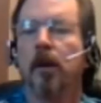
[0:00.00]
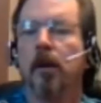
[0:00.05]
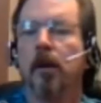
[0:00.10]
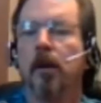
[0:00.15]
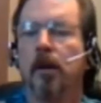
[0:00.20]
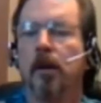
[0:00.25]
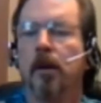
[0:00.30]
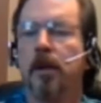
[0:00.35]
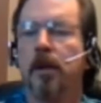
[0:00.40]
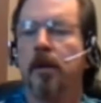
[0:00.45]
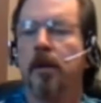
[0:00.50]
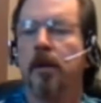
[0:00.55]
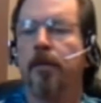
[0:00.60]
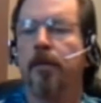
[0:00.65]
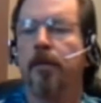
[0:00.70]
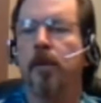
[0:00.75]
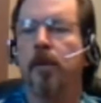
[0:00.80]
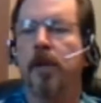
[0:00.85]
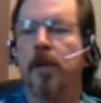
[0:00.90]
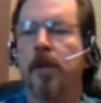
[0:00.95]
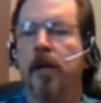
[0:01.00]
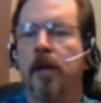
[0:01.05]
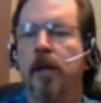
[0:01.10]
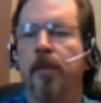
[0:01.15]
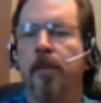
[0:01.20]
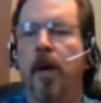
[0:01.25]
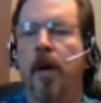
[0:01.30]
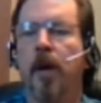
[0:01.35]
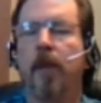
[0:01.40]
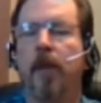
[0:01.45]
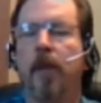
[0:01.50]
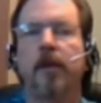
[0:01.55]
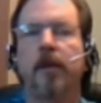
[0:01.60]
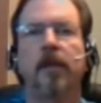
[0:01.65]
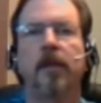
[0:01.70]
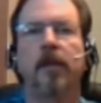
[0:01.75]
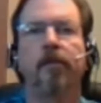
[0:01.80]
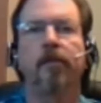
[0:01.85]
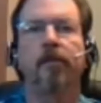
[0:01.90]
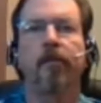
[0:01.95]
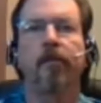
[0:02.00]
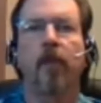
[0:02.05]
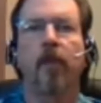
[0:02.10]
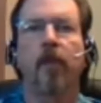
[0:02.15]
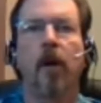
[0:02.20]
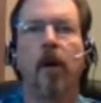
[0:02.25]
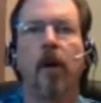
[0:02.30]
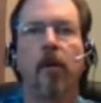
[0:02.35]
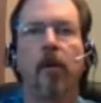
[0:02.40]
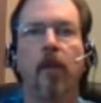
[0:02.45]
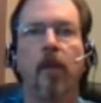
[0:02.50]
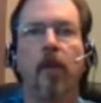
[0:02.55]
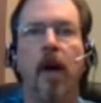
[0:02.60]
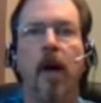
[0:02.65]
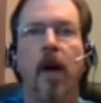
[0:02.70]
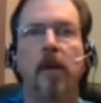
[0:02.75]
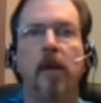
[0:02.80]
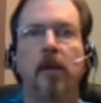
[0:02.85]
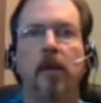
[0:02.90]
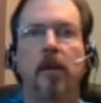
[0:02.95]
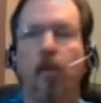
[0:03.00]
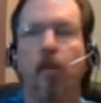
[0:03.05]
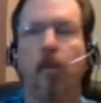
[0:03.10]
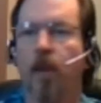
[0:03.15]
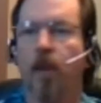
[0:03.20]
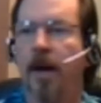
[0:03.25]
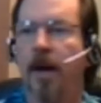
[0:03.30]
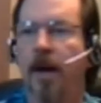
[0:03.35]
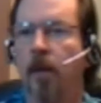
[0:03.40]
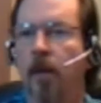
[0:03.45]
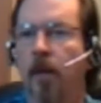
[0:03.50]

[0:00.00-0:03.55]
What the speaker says: Still 4-second puffs, 100 watts. Wow.